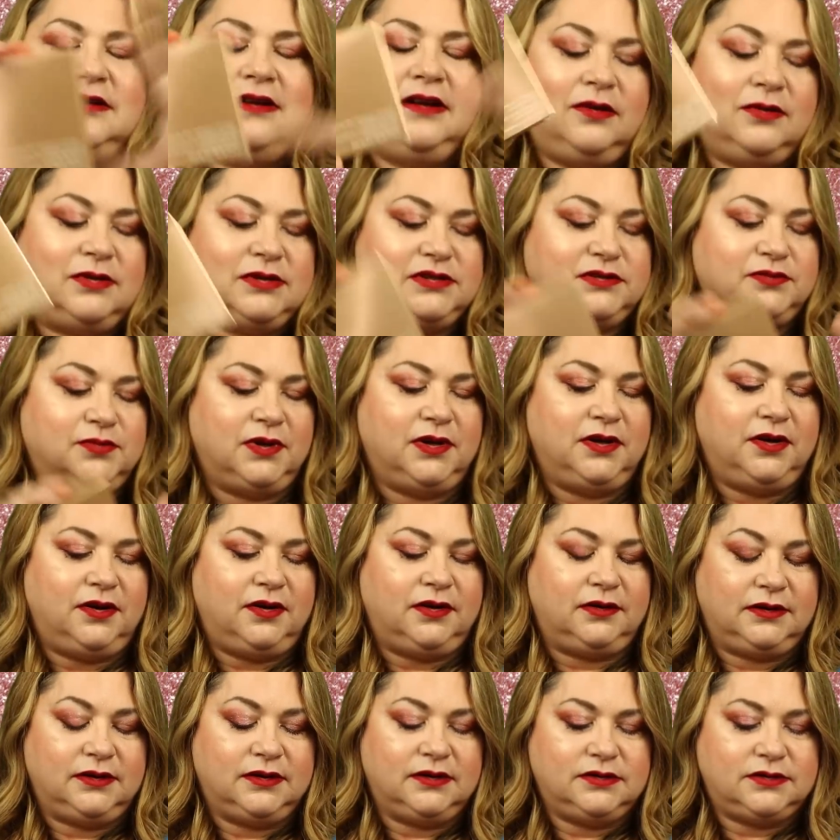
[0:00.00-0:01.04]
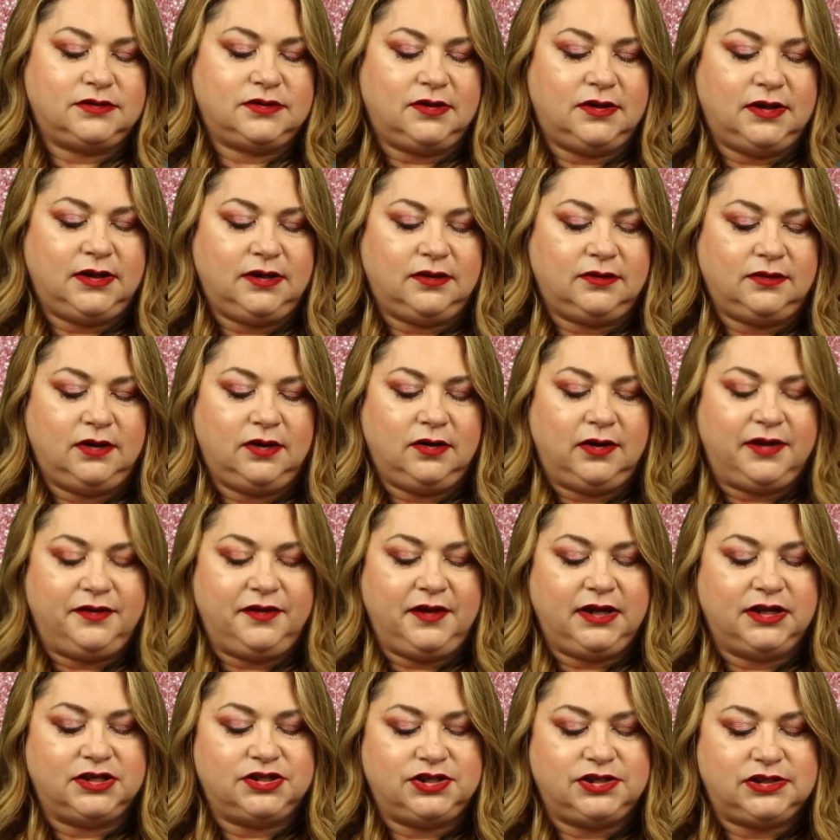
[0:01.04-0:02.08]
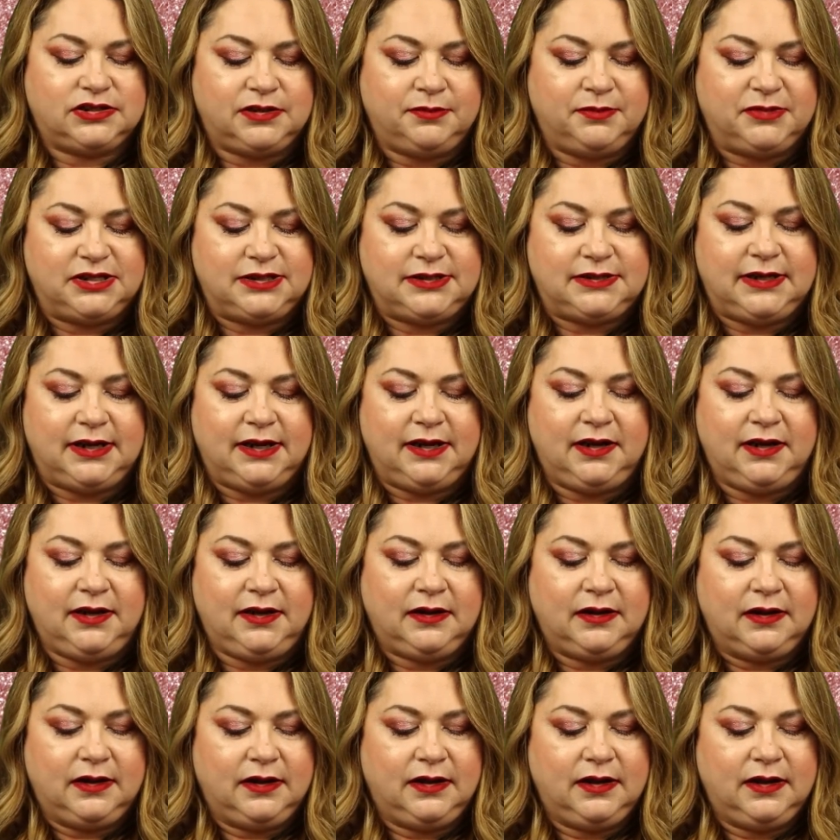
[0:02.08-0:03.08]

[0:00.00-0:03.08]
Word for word: I was wondering, so I don't know. I think it's just a mistake.